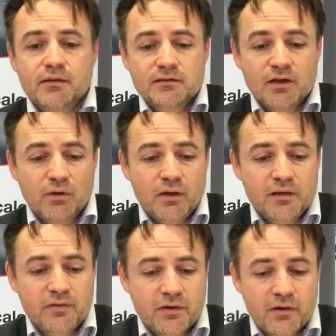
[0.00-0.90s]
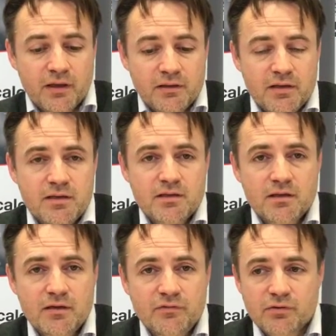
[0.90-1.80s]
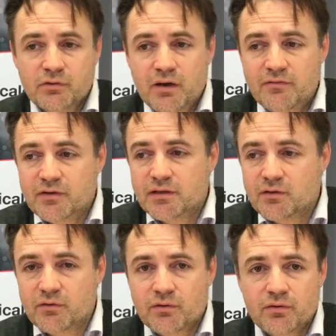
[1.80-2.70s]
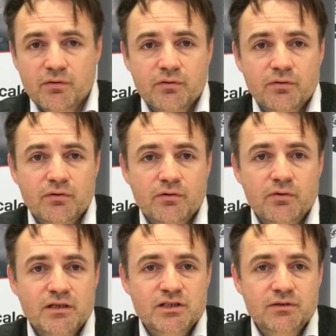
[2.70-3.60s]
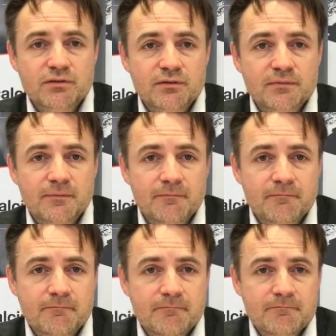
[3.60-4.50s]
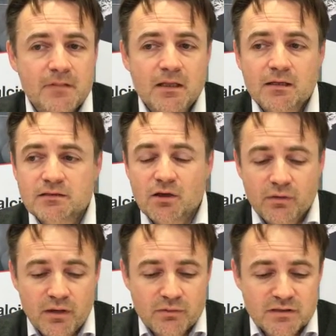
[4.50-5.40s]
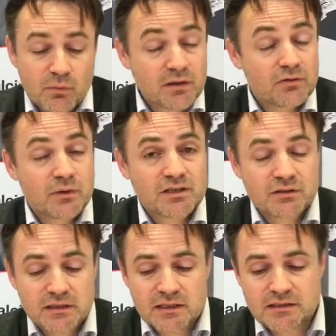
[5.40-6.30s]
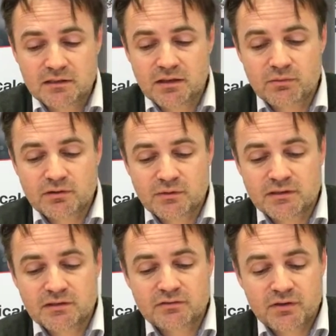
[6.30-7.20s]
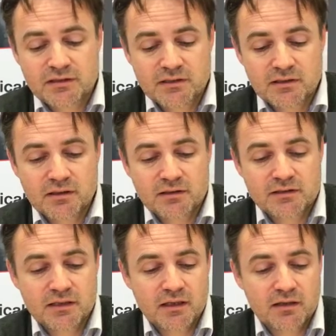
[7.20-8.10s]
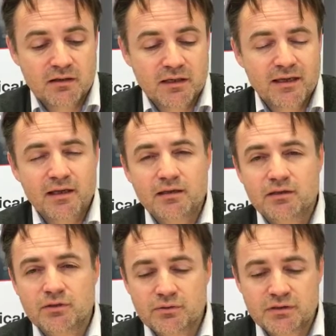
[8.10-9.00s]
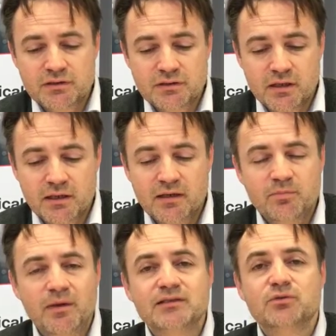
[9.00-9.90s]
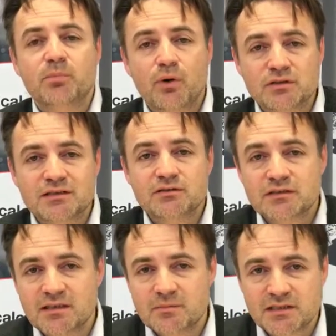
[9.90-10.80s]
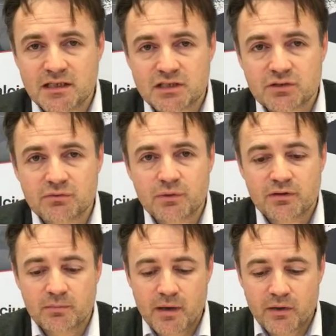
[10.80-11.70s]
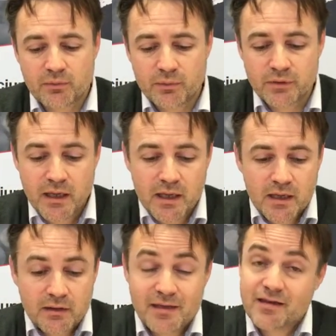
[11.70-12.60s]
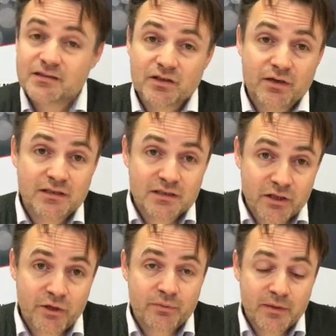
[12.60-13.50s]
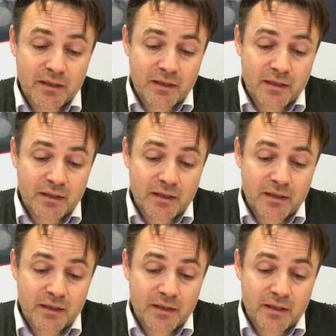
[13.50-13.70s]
So, if you don't have any other question. So there was one question yesterday which was interesting. It's can I place a post in the same session with a BioRoot? The answer is no.